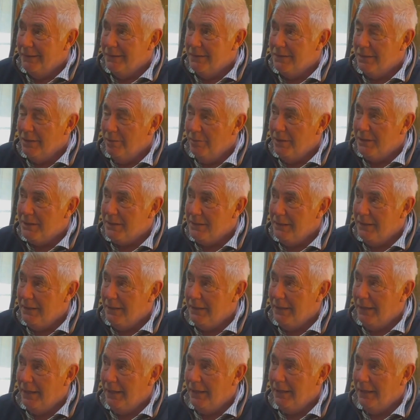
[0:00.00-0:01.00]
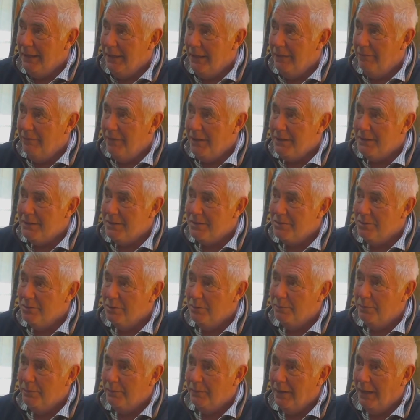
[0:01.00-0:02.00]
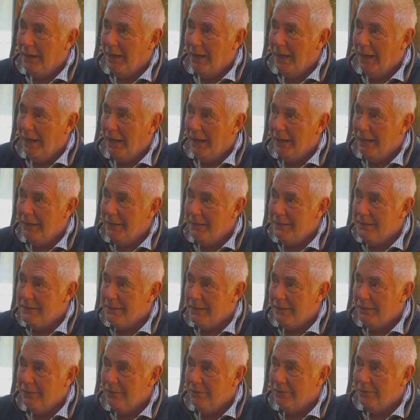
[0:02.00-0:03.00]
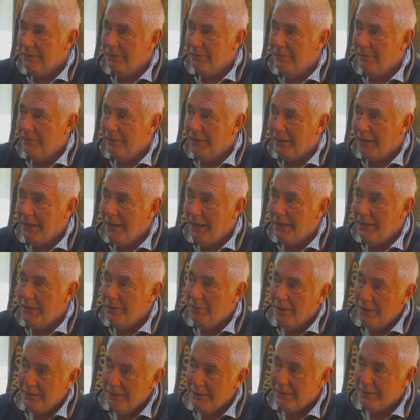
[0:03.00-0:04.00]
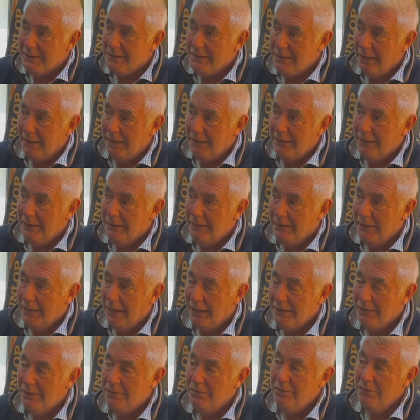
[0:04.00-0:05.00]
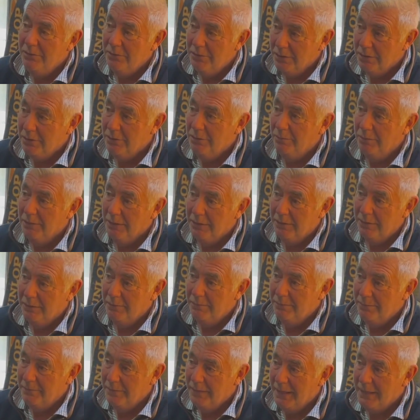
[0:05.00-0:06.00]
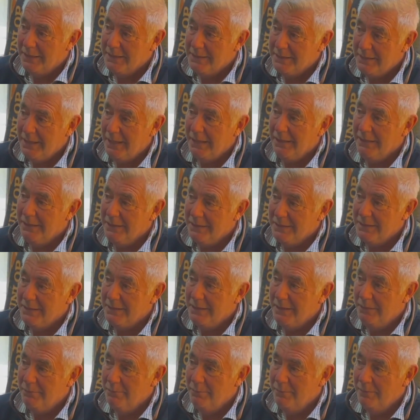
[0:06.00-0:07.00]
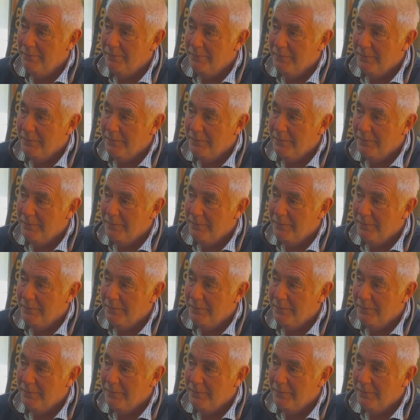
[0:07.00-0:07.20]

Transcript: 2 weeks later, he rings us up and he said, look, the guy who had that sign had another couple of them, exactly the same.